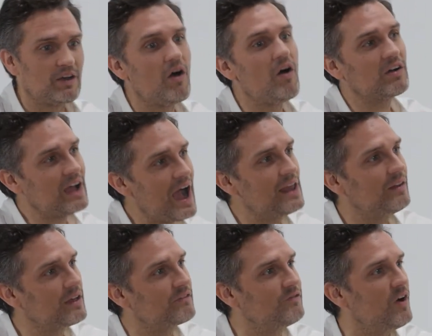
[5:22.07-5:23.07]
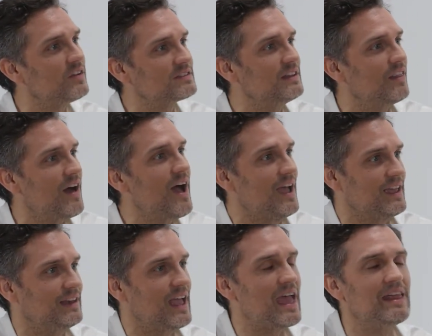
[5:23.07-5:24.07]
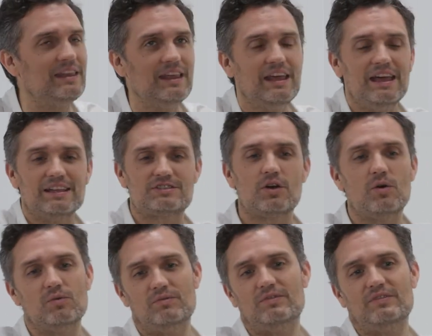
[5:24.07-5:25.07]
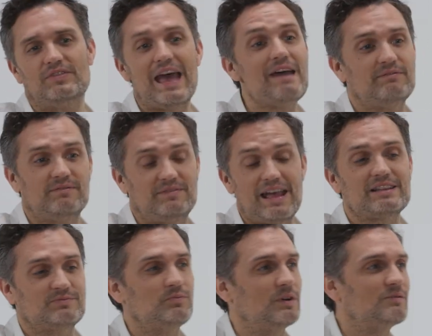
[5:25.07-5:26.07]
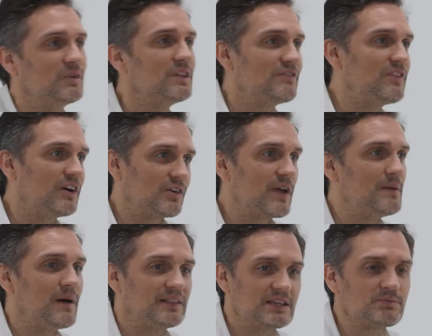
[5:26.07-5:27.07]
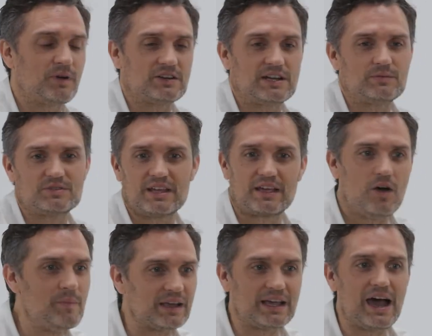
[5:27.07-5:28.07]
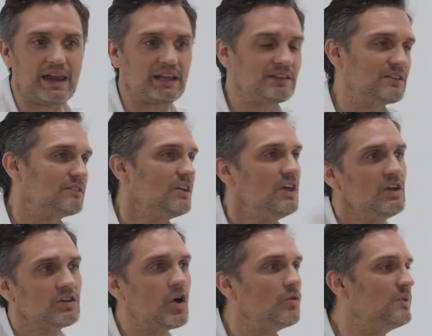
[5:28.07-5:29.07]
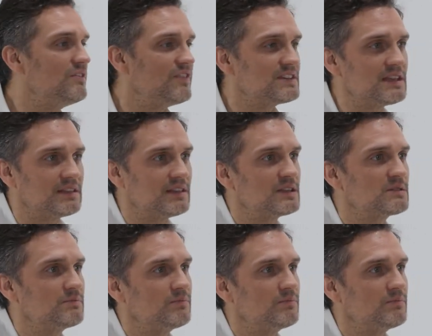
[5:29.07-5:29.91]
it all kind of like falls in line. And so that's what really felt great about this project was like, oh my God, I get to go revisit this